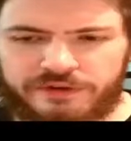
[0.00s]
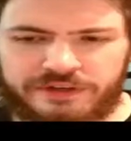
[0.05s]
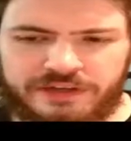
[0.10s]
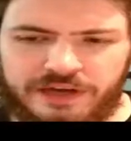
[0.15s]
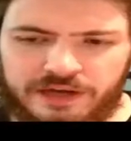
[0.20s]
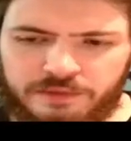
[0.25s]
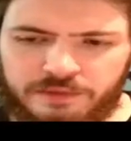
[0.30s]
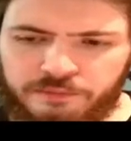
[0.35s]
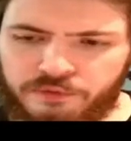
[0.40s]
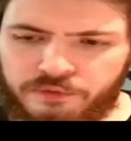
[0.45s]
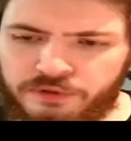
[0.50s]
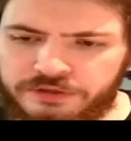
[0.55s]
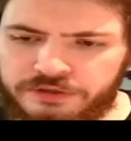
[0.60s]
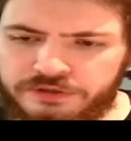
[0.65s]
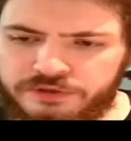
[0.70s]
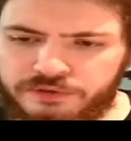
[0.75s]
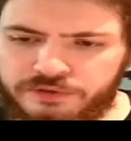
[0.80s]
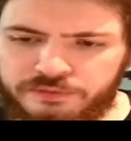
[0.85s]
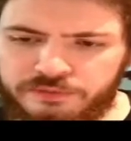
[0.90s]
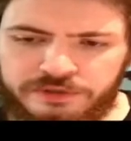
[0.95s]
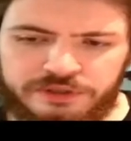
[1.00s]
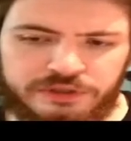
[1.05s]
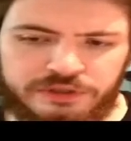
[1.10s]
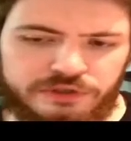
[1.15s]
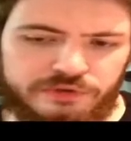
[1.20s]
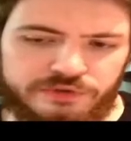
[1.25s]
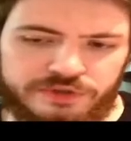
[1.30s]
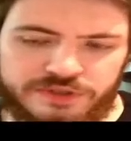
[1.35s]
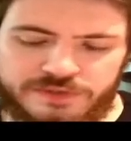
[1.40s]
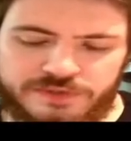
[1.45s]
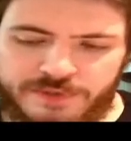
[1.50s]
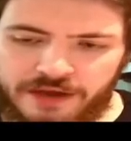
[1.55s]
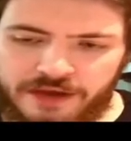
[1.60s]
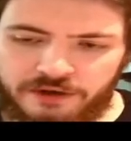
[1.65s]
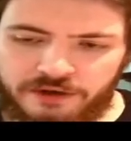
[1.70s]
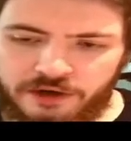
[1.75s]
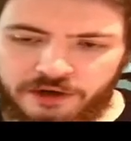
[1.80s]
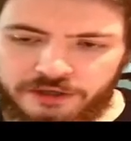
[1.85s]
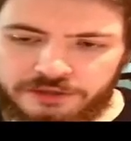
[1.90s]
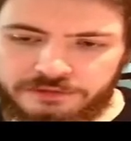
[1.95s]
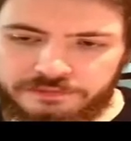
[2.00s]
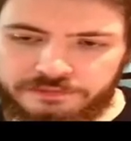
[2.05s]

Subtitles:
kind of pointed to it, but could you expand on it?